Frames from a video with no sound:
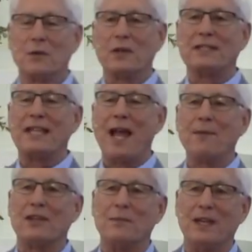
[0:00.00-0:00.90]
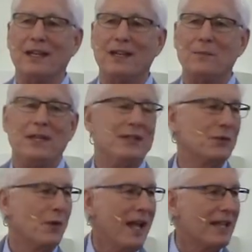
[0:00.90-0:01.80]
the word Sabbath mean? It
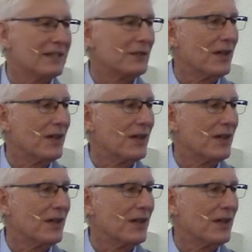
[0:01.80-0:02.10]
means rest,